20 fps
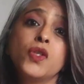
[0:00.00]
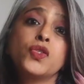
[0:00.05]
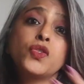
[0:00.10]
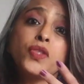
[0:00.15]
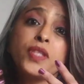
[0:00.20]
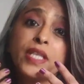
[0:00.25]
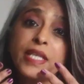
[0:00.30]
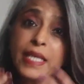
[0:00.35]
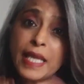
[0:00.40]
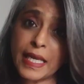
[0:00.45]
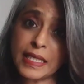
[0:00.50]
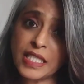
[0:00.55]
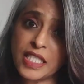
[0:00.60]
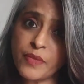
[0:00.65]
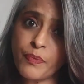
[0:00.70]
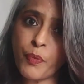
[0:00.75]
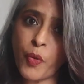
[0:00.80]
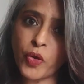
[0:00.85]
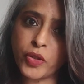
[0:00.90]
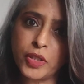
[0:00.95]
So the next
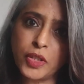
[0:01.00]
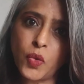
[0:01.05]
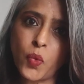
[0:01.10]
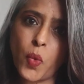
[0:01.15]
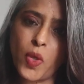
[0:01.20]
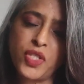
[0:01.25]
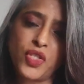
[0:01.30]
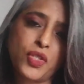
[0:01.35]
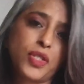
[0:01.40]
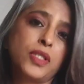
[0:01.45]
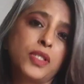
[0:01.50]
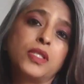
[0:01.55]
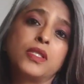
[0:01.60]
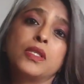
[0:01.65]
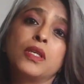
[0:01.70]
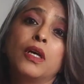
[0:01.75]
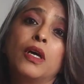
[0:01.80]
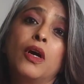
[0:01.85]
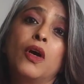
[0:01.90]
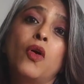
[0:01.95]
important question,
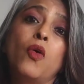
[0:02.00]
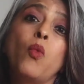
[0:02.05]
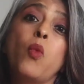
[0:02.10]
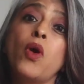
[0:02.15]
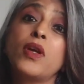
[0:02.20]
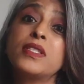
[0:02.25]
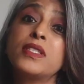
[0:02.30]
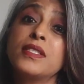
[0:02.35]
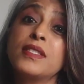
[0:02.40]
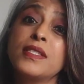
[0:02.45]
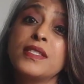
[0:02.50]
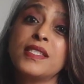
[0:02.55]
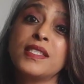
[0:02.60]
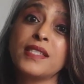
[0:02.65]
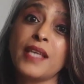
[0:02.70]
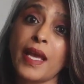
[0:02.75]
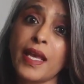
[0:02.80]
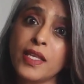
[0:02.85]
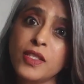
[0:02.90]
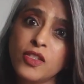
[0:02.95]
what is the
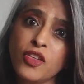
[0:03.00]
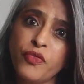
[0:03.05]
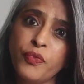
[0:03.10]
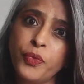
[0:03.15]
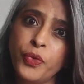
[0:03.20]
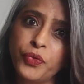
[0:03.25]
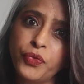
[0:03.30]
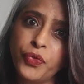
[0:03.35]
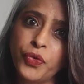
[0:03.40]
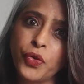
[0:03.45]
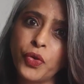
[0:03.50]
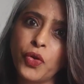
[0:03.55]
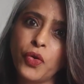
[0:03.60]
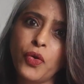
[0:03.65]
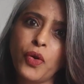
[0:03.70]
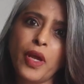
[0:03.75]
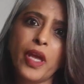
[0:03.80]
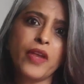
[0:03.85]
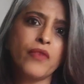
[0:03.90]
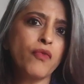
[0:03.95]
size of
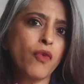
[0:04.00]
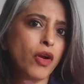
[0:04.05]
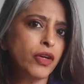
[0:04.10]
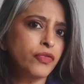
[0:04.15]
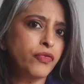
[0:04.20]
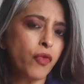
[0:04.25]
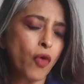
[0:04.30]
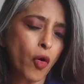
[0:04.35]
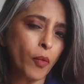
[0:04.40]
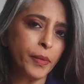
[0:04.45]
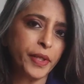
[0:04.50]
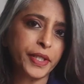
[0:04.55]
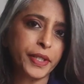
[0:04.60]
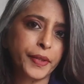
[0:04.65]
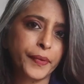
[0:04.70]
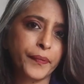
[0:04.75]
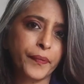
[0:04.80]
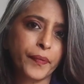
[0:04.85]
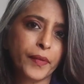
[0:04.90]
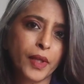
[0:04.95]
portfolio and what format?
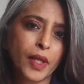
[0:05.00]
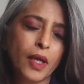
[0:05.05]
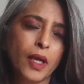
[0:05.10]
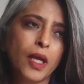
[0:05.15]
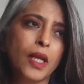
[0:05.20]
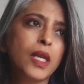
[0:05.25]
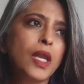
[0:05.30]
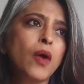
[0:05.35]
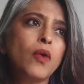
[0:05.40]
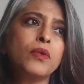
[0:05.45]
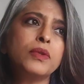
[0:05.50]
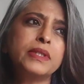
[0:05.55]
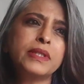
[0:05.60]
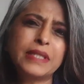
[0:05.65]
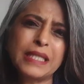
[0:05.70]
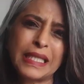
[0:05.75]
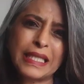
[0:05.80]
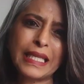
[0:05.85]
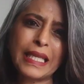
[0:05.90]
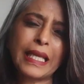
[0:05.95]
Now
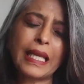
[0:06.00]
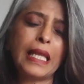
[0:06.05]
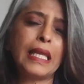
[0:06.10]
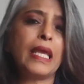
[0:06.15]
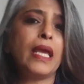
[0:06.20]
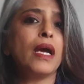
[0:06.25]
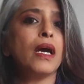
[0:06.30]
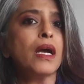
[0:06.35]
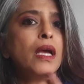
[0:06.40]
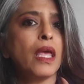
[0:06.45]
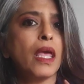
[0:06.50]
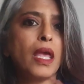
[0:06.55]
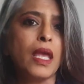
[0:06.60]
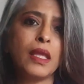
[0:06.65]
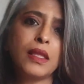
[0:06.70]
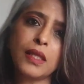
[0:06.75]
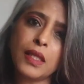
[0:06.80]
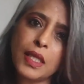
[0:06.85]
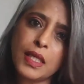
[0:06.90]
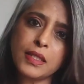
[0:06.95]
technically a
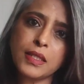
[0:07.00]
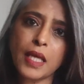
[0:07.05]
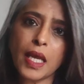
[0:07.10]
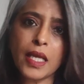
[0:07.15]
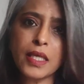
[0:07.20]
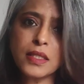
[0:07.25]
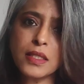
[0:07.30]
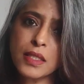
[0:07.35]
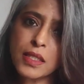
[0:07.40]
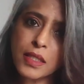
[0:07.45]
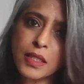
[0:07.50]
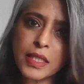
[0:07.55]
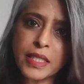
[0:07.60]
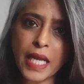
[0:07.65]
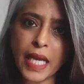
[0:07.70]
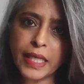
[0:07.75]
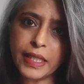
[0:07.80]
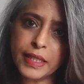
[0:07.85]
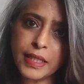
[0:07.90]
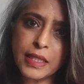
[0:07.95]
A3 size is an
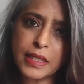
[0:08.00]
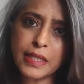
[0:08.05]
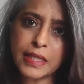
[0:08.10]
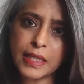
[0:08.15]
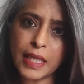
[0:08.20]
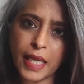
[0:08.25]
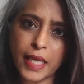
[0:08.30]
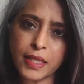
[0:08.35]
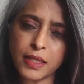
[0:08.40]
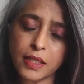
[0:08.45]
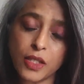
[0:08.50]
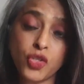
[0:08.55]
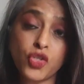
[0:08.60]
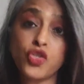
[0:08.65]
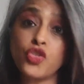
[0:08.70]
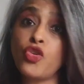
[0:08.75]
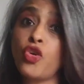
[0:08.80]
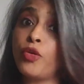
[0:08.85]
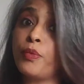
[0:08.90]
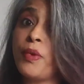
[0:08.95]
ideal size. It
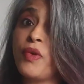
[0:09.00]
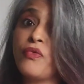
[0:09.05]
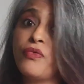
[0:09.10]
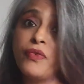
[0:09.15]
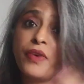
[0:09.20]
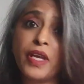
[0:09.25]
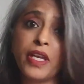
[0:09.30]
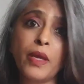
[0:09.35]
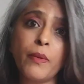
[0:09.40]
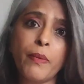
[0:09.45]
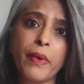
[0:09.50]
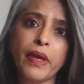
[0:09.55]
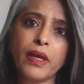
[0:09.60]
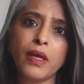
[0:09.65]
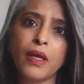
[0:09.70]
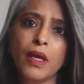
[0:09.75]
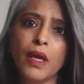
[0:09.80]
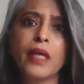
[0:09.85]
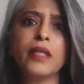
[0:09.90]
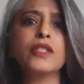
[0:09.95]
should not be very big
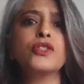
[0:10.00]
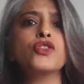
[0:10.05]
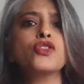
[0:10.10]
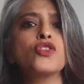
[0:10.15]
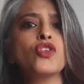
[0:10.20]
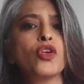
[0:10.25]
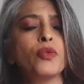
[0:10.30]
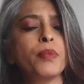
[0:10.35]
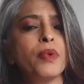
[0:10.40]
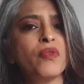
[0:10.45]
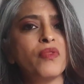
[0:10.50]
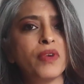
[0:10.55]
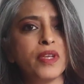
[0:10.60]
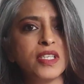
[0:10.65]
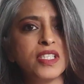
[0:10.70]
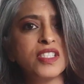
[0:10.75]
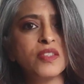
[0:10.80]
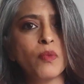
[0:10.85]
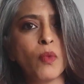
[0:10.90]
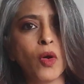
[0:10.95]
and it should not be
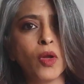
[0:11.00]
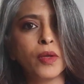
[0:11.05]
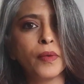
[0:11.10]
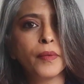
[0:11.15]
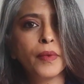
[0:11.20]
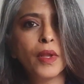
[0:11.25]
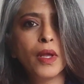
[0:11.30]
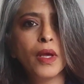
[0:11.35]
very small.